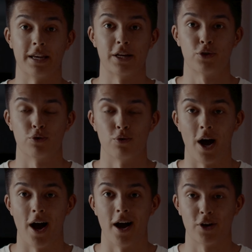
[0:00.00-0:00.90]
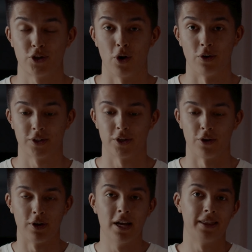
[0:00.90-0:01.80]
initial shot.
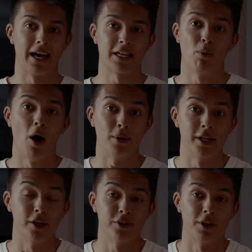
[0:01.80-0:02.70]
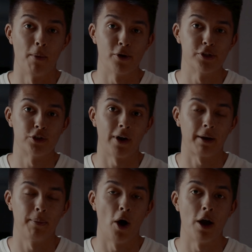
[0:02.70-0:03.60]
So that's why we use the motion
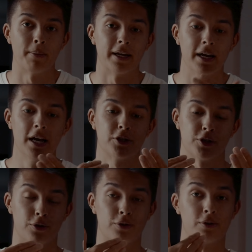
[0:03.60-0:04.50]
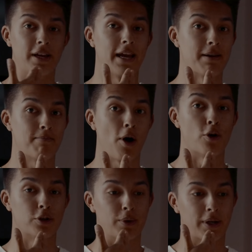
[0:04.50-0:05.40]
tracker behind me. So in post